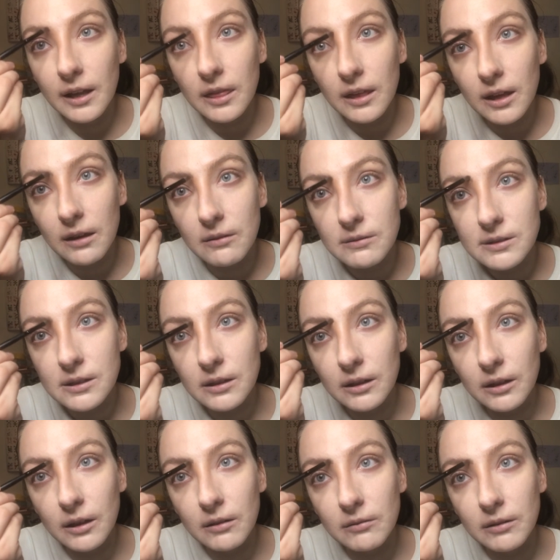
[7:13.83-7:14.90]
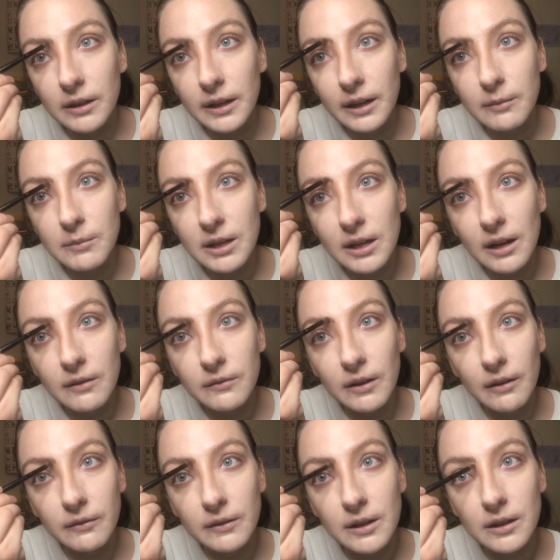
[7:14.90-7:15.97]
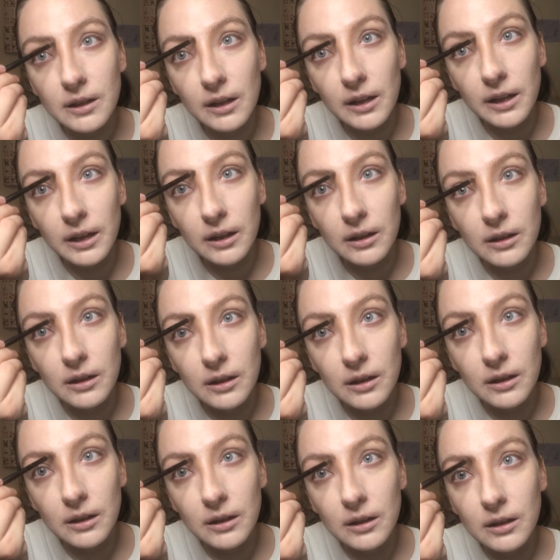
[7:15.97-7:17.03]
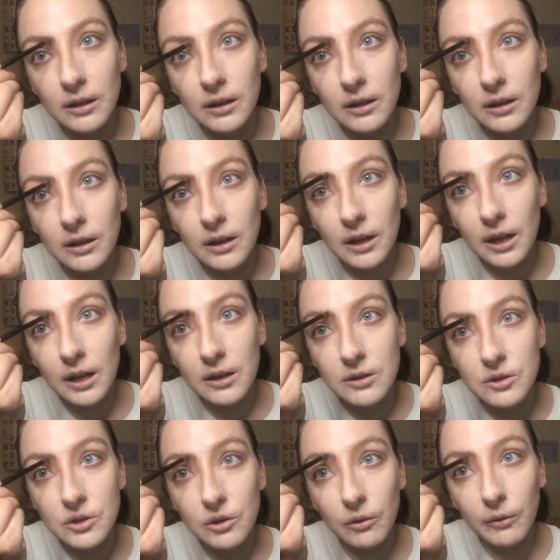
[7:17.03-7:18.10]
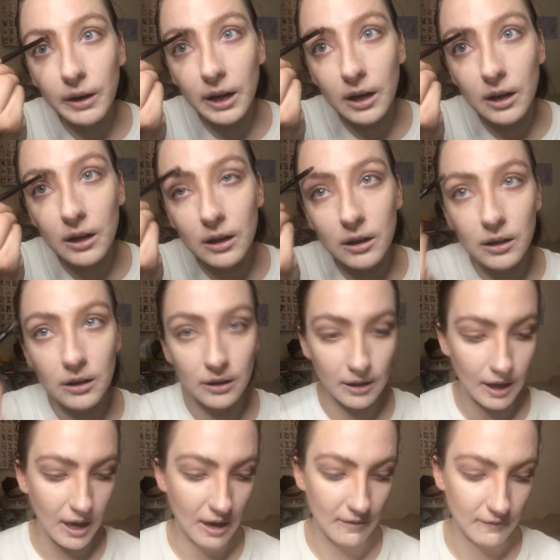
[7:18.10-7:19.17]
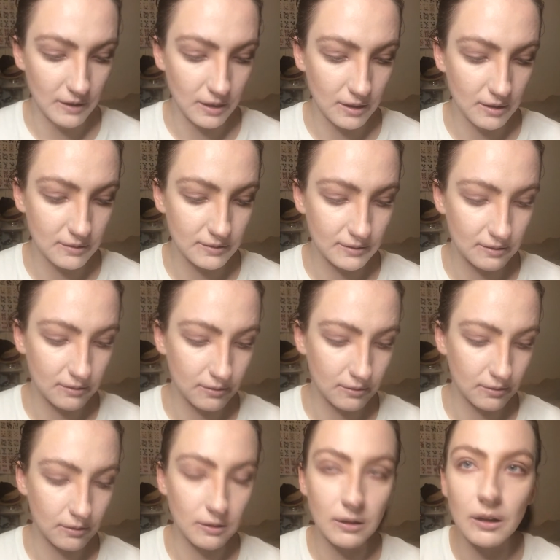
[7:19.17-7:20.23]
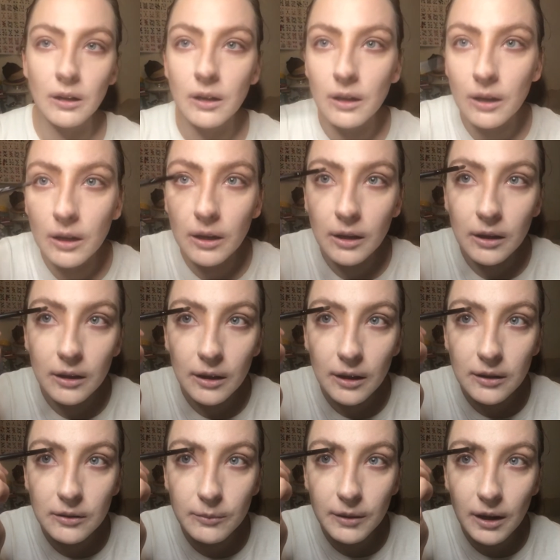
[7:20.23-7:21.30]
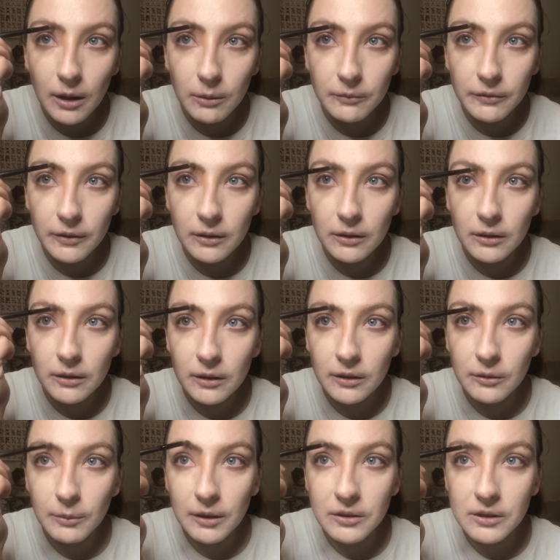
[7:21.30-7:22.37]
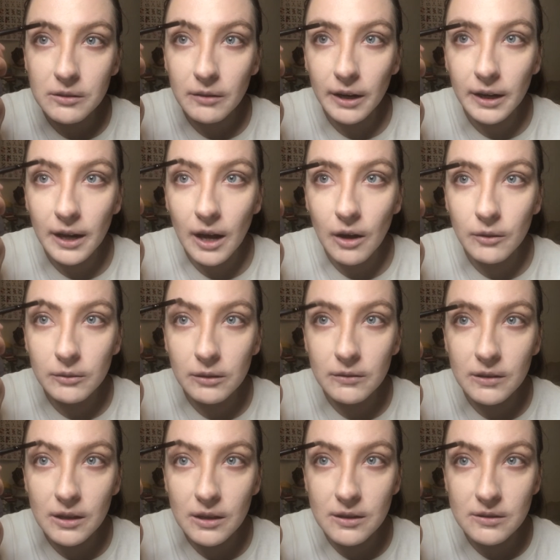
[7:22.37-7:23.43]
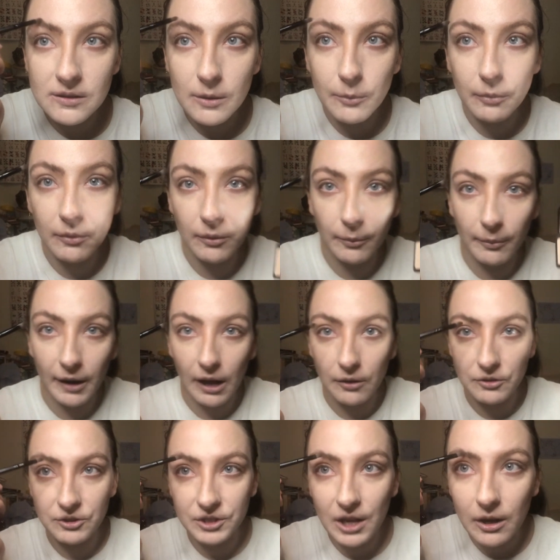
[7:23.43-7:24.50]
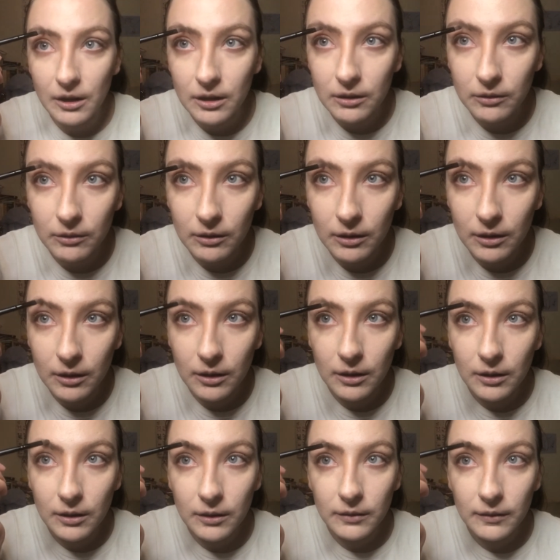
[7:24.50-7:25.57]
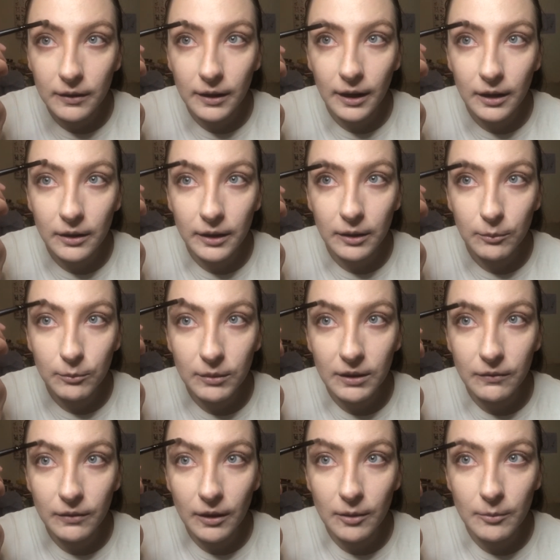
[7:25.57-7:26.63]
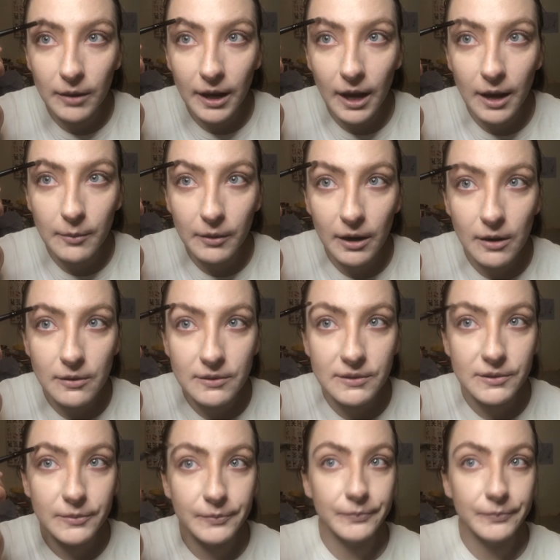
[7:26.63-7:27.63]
I think it's a good one. I mean, I've definitely like enjoyed having this. It's been helpful, especially right now, using this with the brown shadow to kind of like beef up my eyebrows.